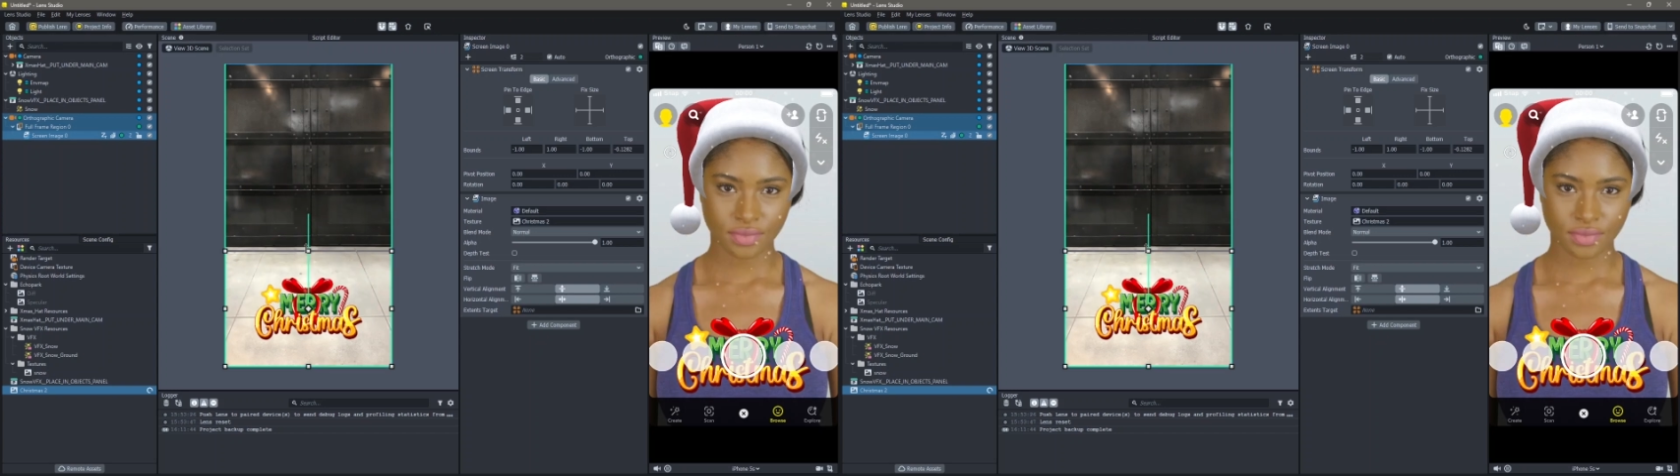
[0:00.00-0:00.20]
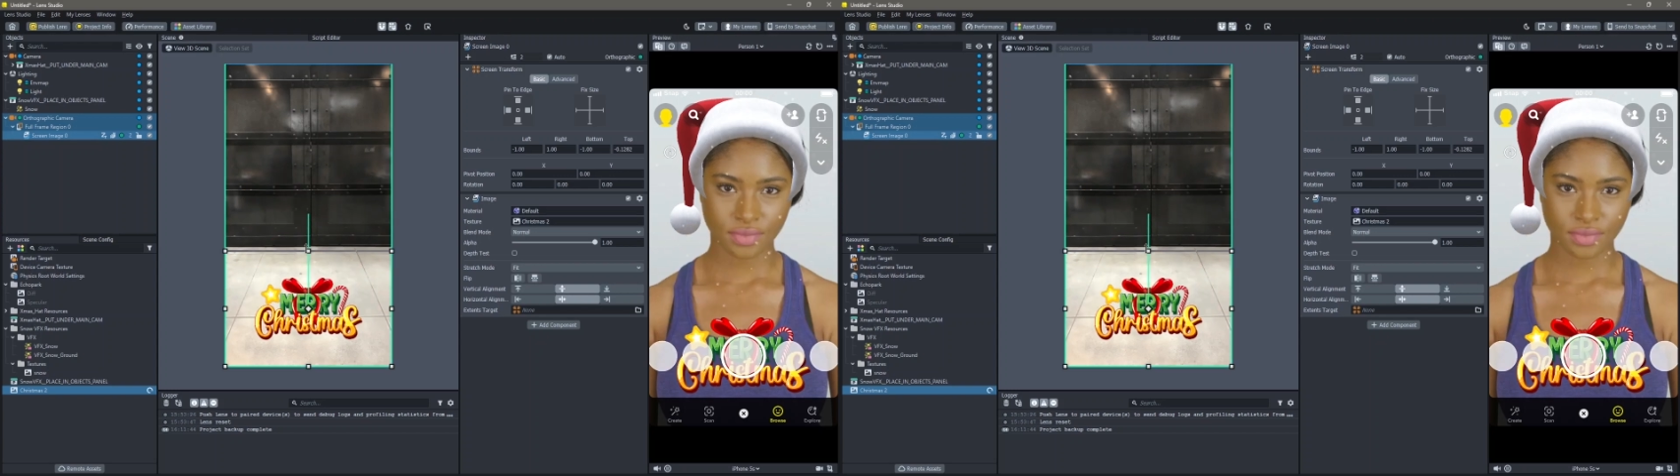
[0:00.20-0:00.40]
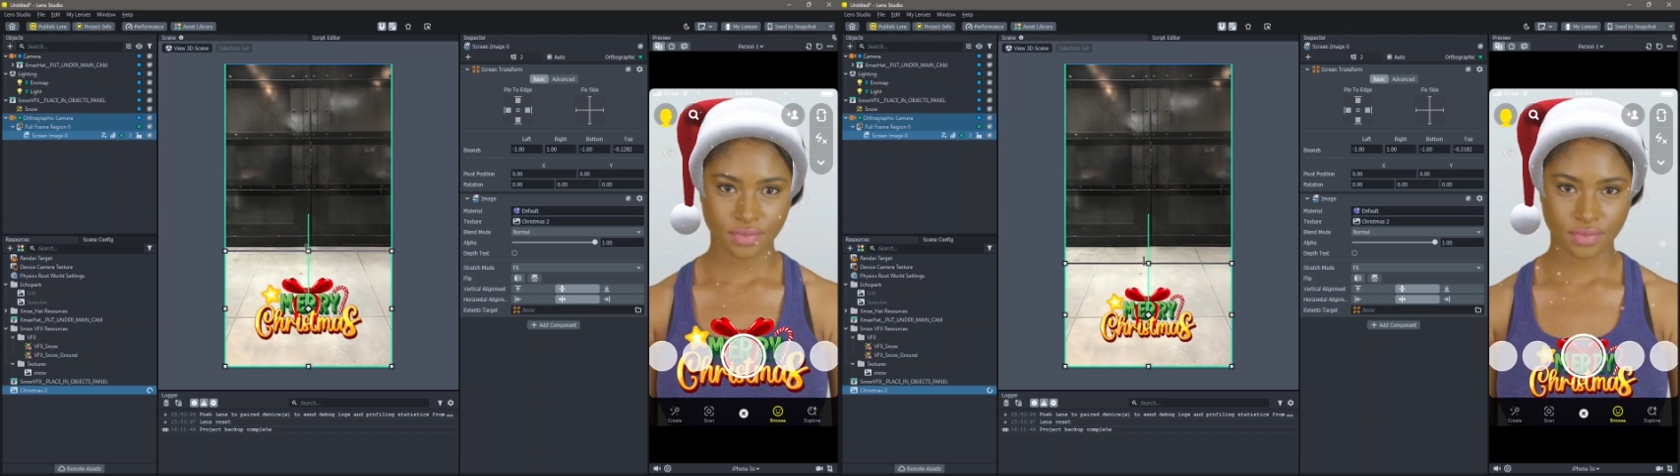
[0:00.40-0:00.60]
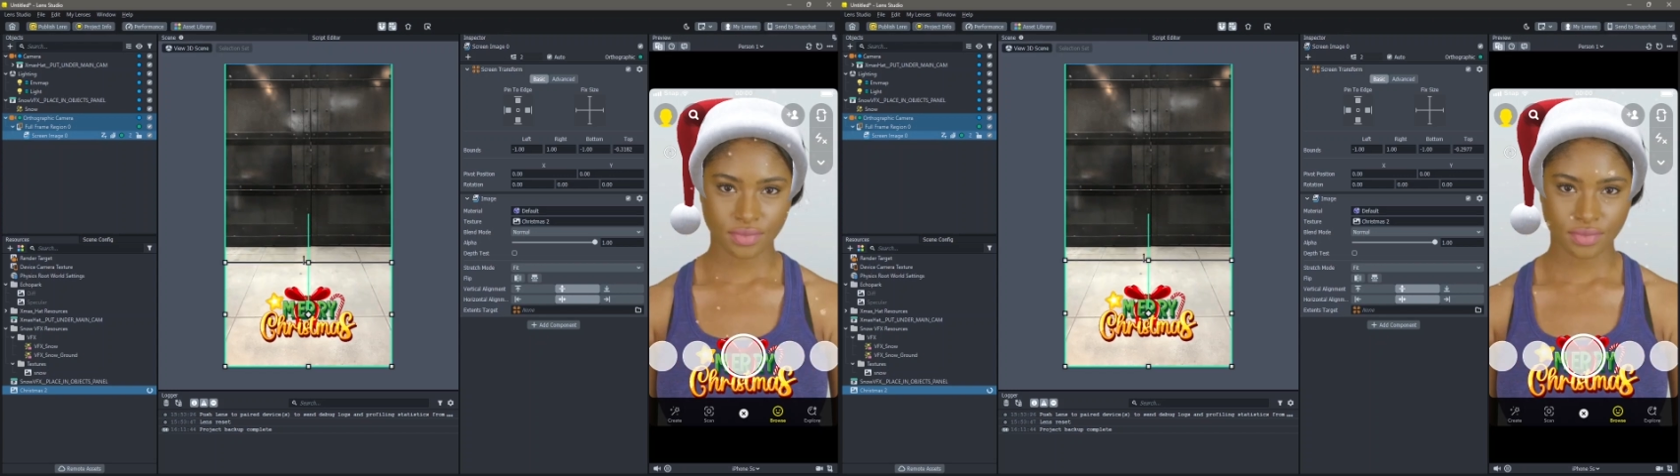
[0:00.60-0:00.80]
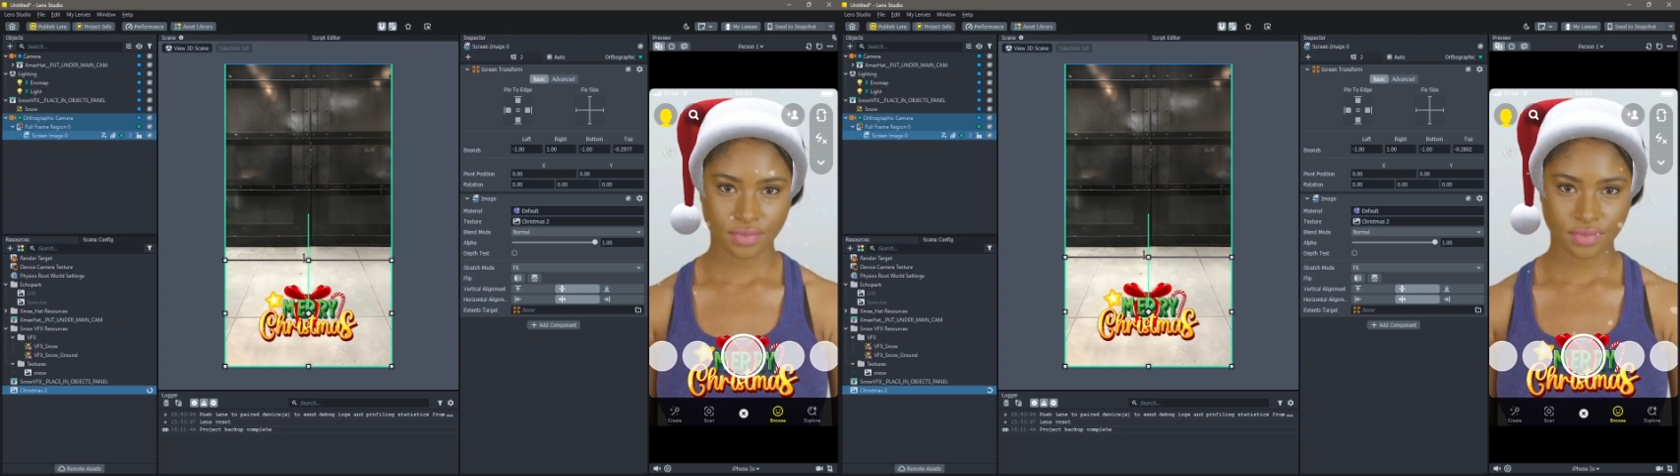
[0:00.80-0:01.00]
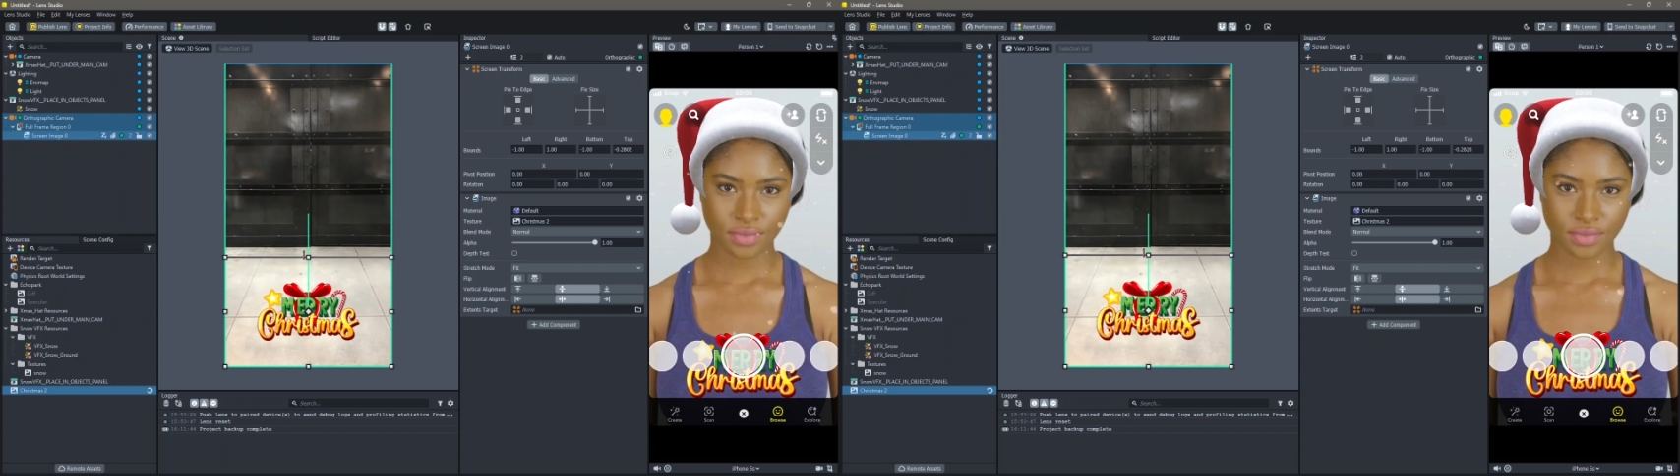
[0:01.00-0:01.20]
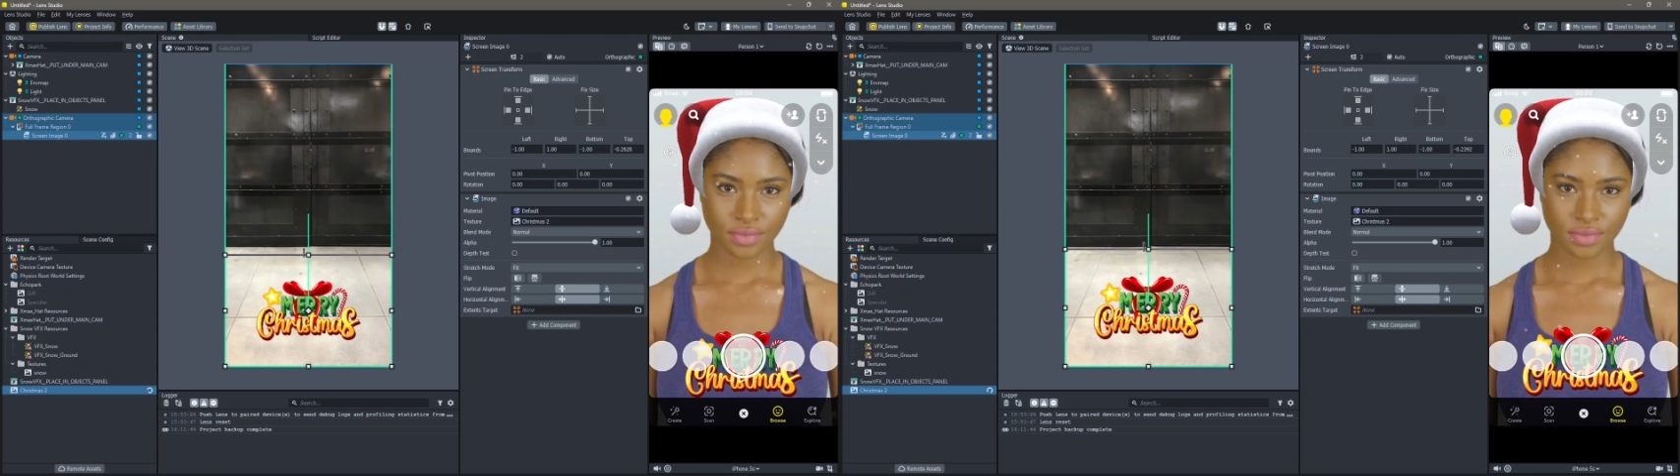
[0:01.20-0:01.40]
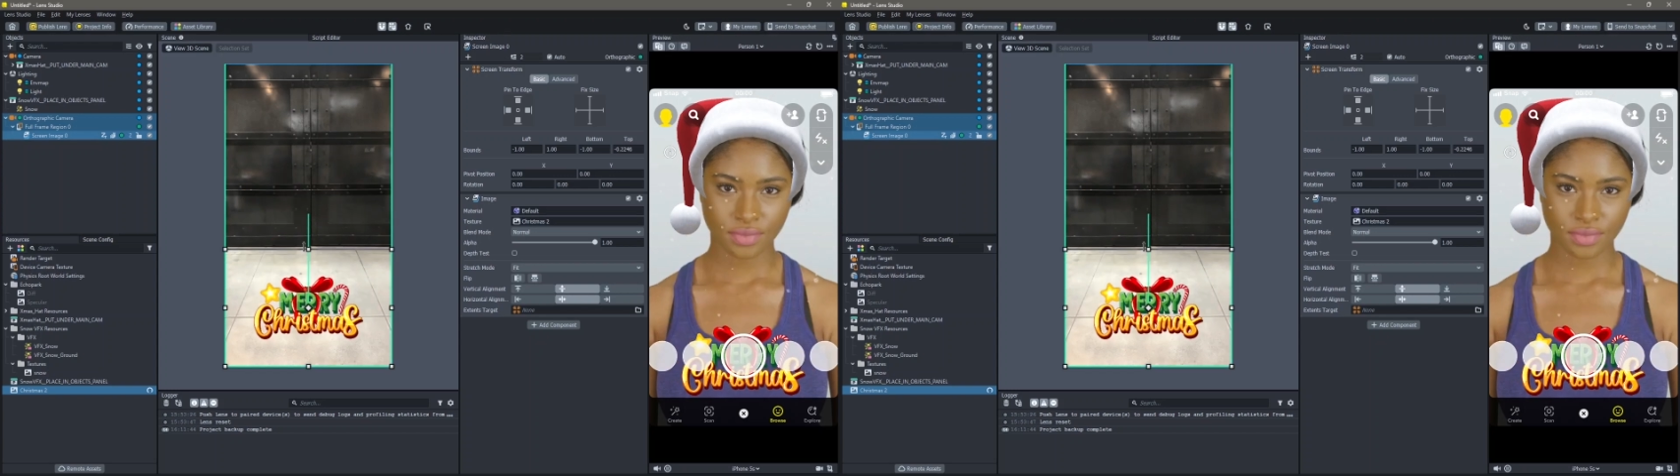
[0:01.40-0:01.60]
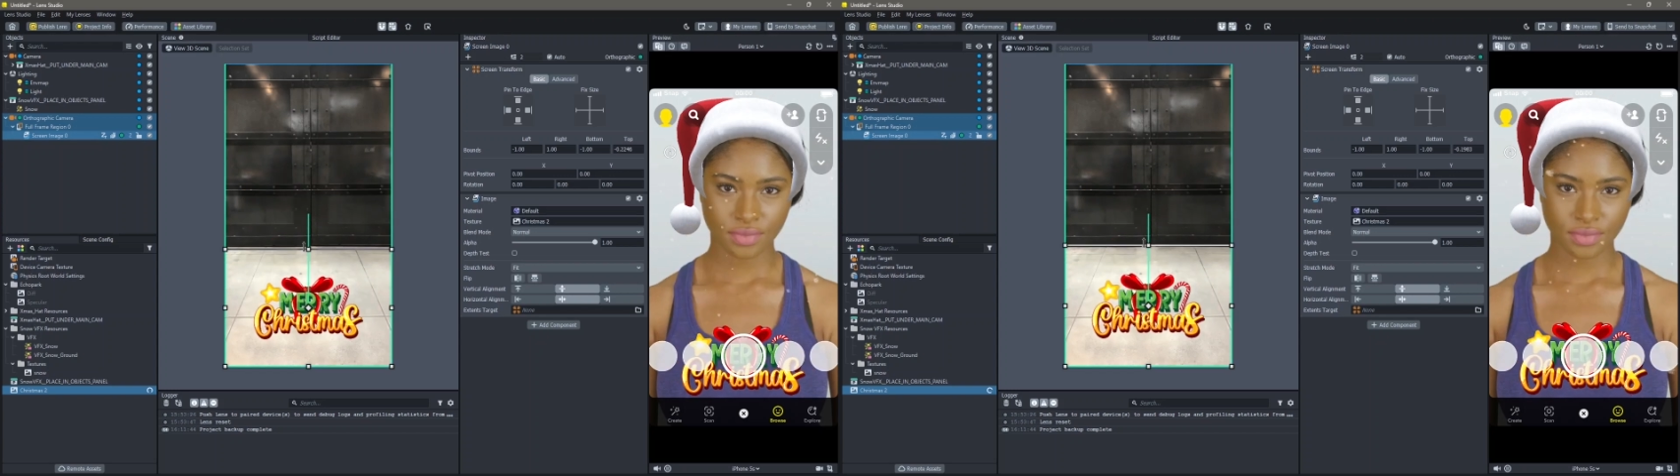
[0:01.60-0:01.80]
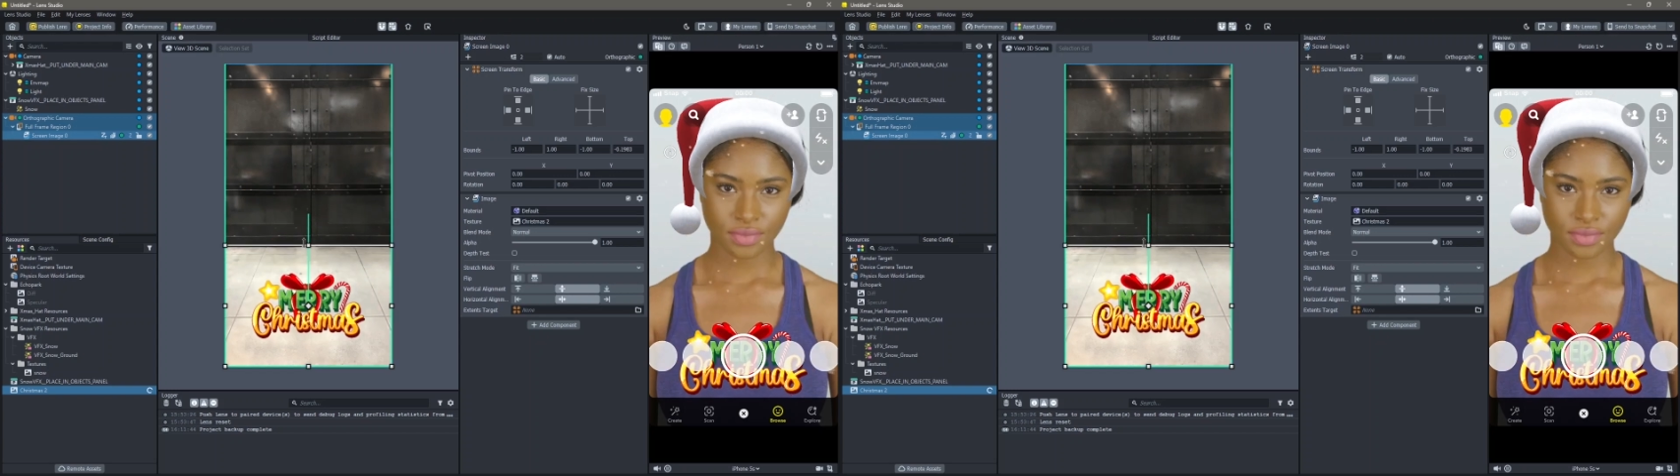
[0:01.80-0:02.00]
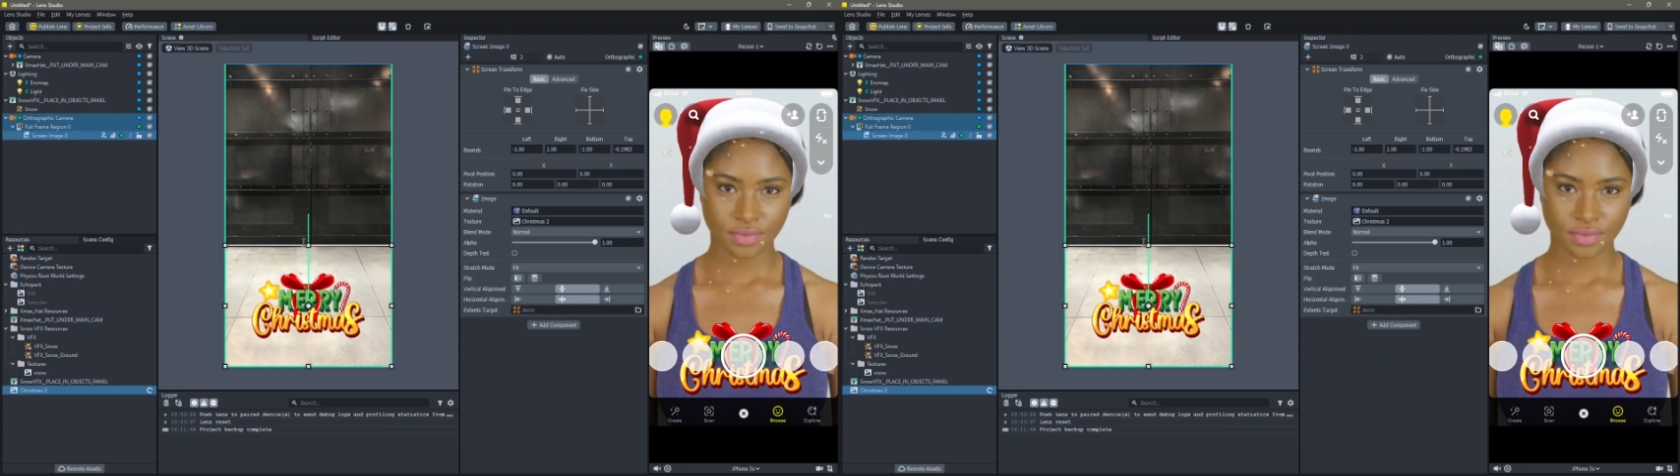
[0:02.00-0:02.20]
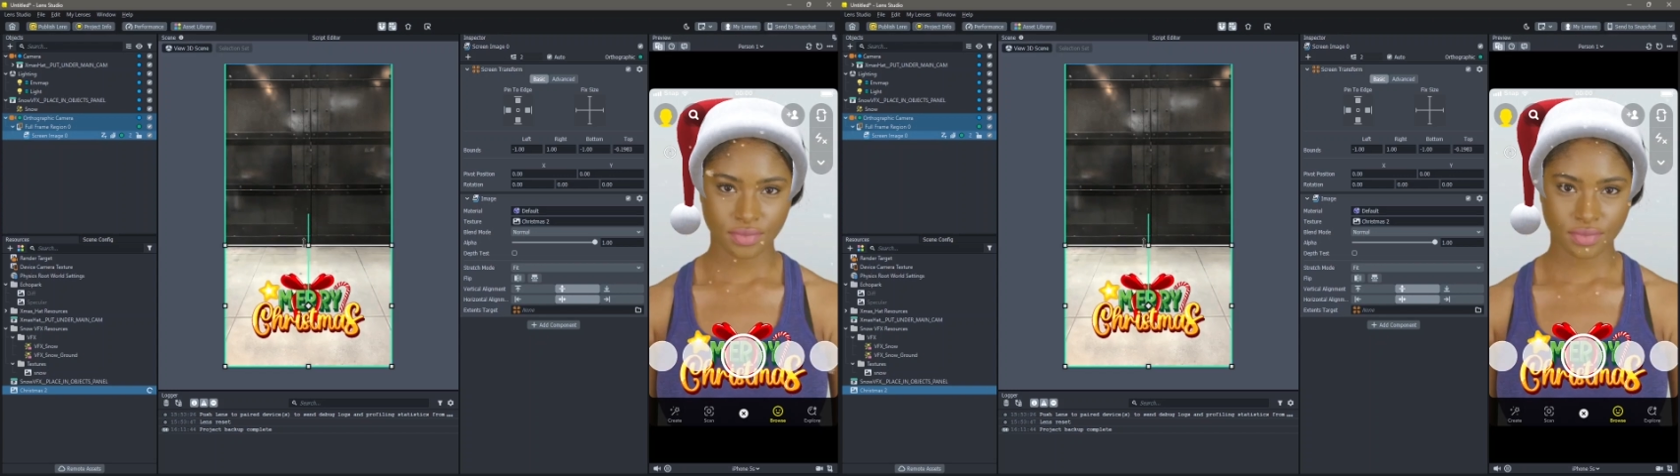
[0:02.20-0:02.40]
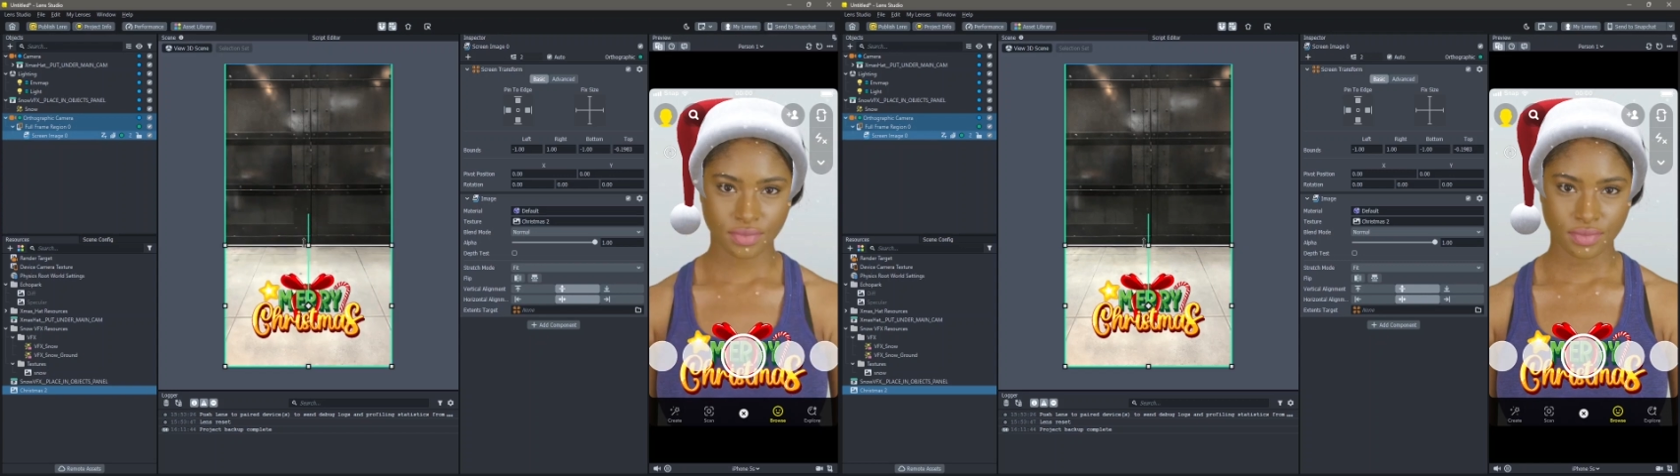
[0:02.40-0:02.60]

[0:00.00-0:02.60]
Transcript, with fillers: and add this down here.